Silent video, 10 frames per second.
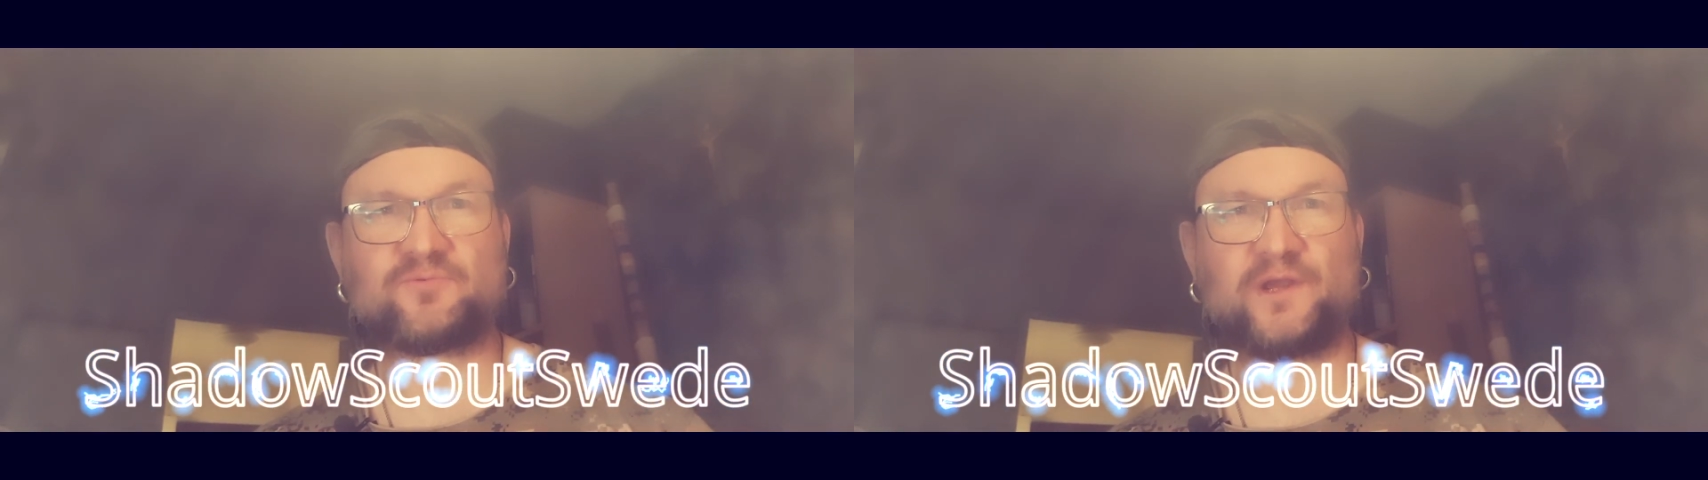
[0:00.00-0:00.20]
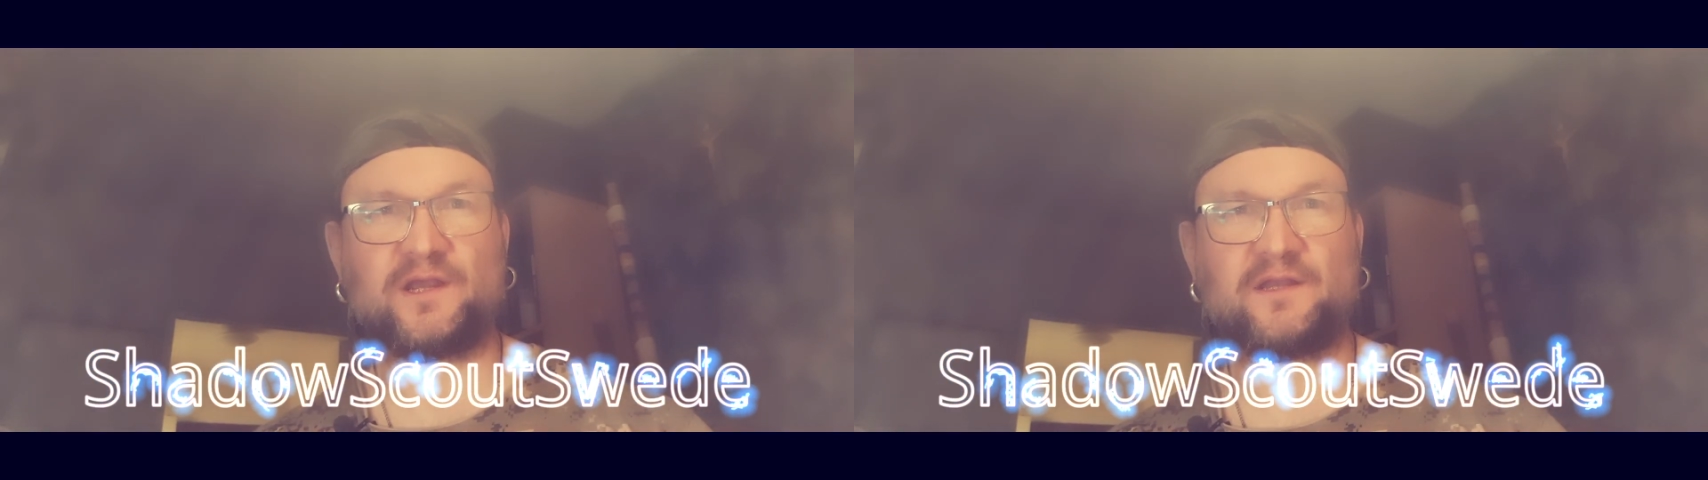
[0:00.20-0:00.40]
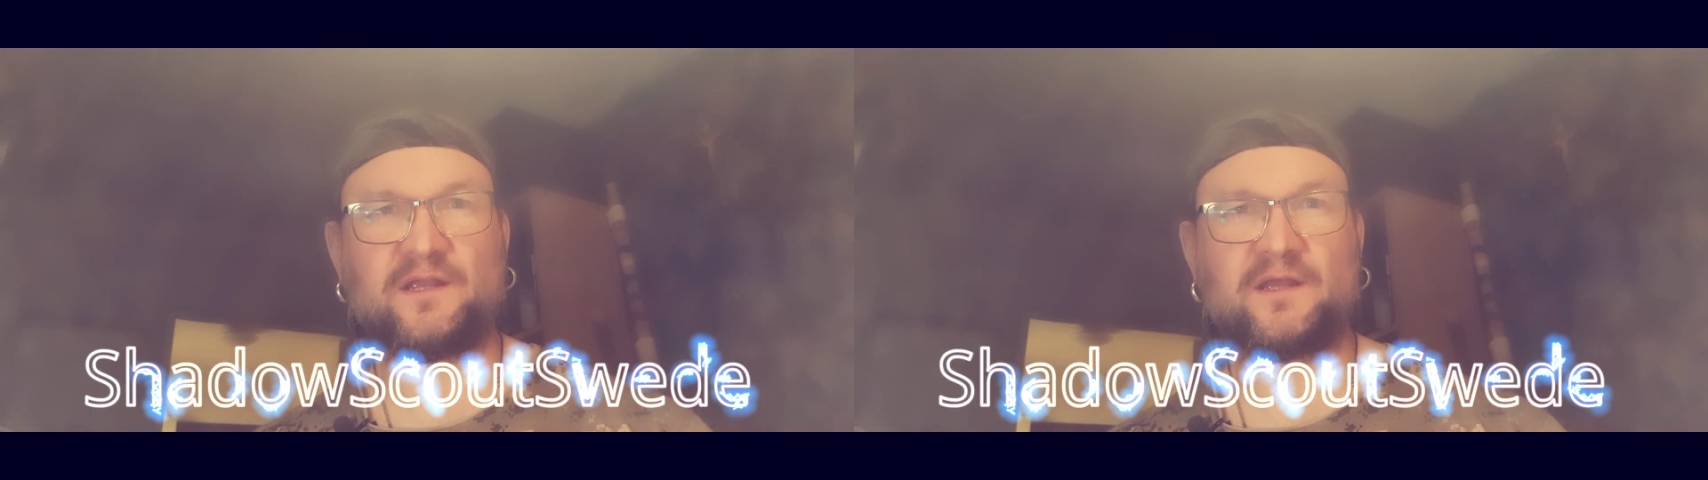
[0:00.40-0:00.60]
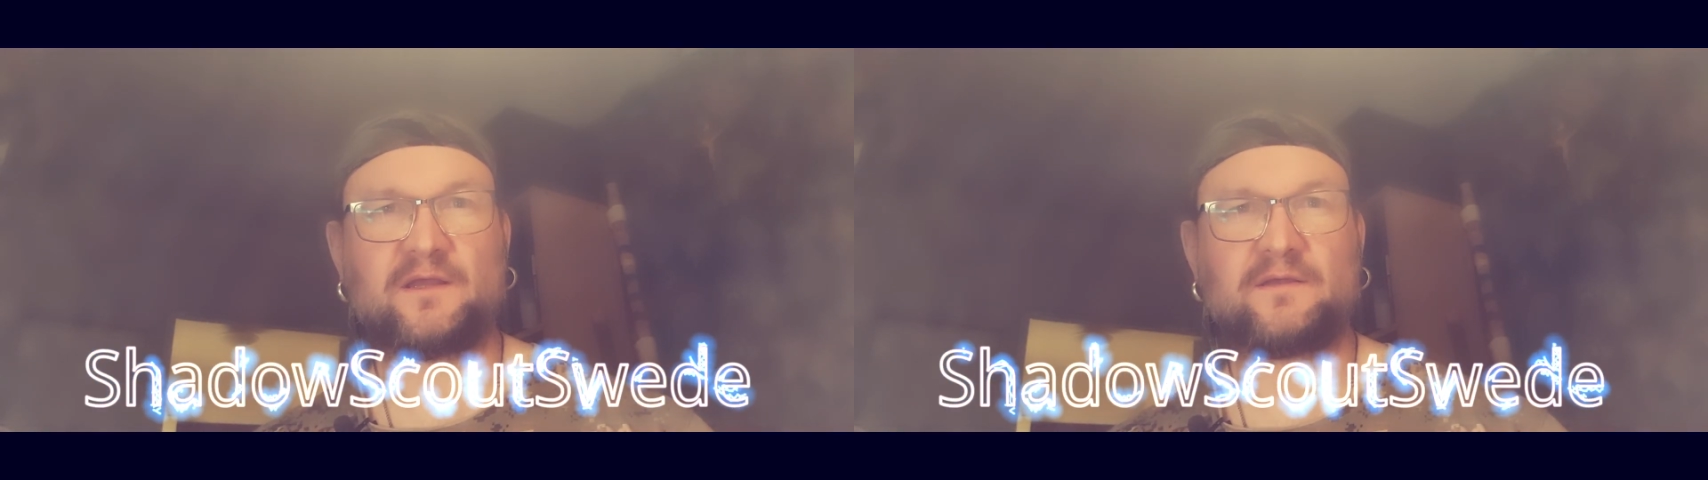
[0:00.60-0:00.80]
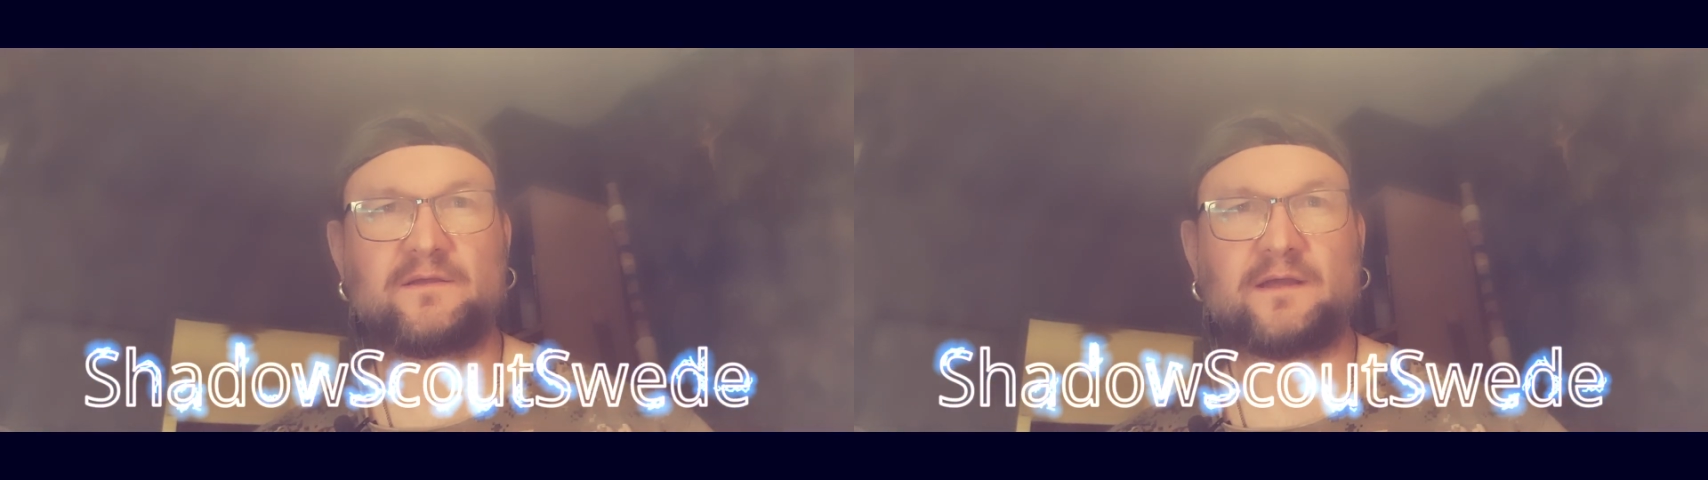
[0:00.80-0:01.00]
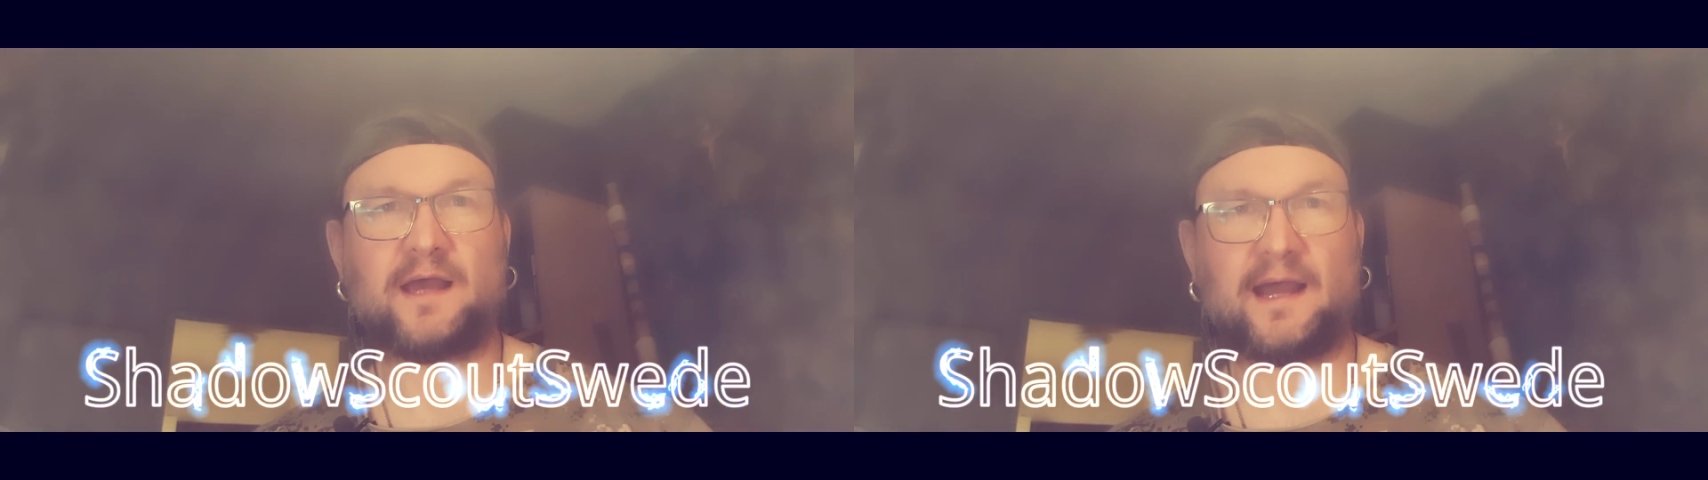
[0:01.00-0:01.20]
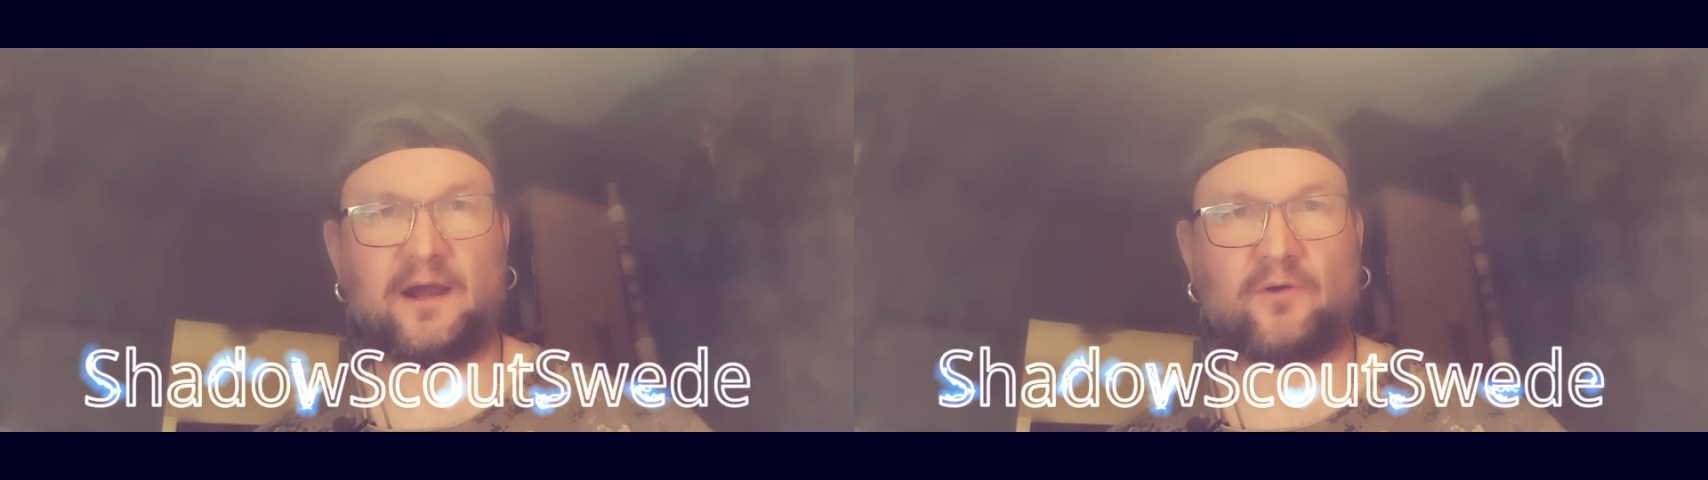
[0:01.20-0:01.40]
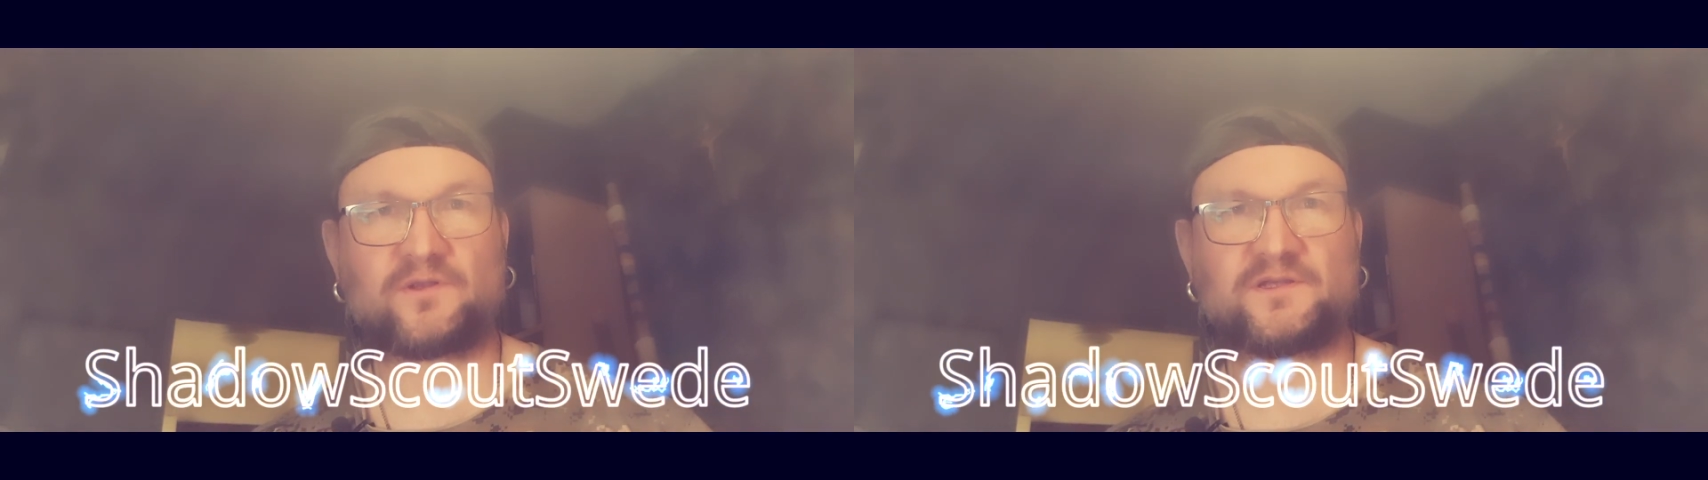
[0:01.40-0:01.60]
Swede,
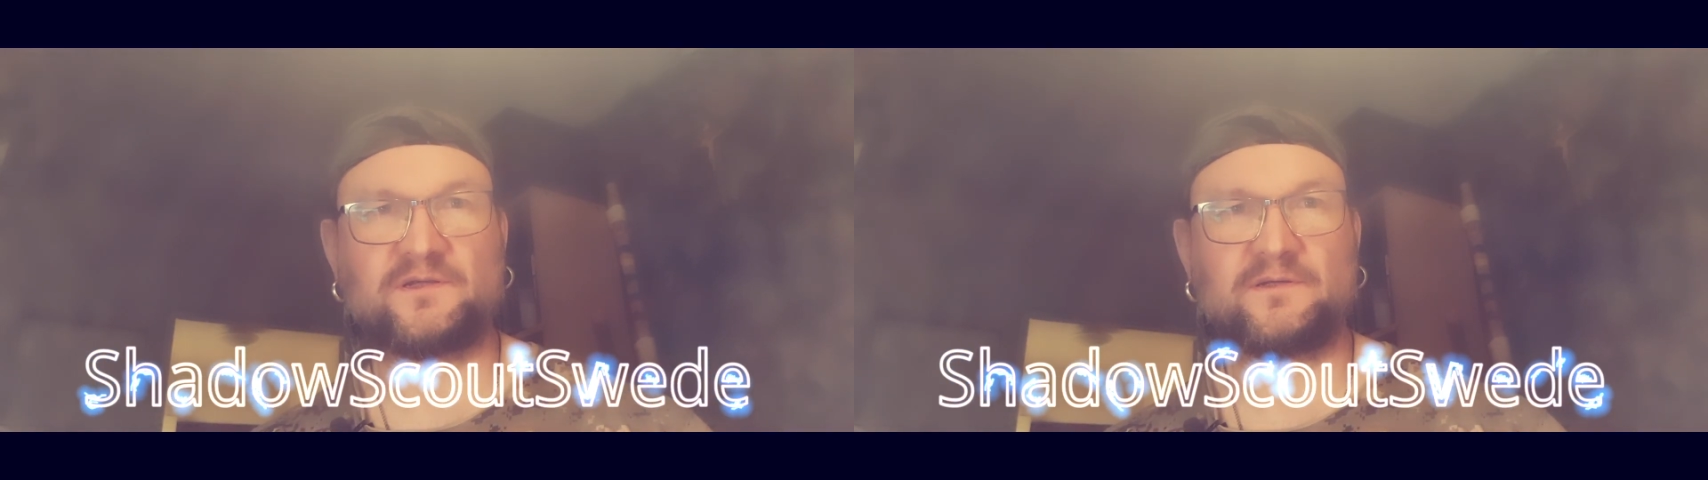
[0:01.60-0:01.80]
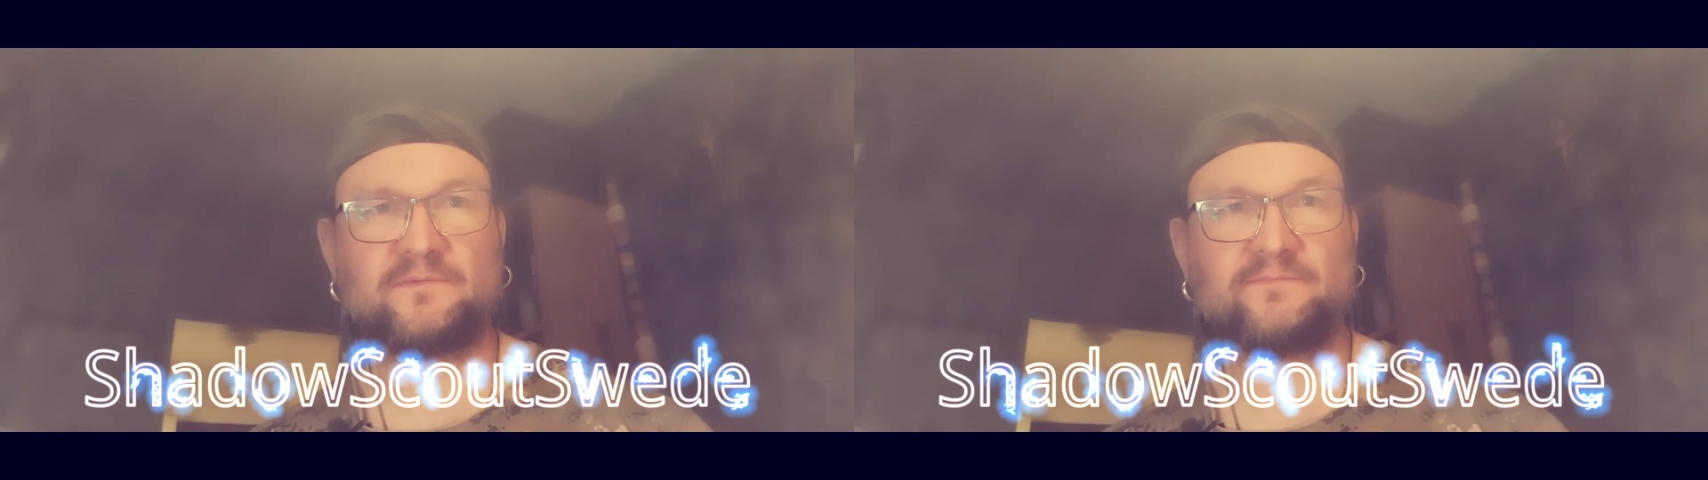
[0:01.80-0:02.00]
out.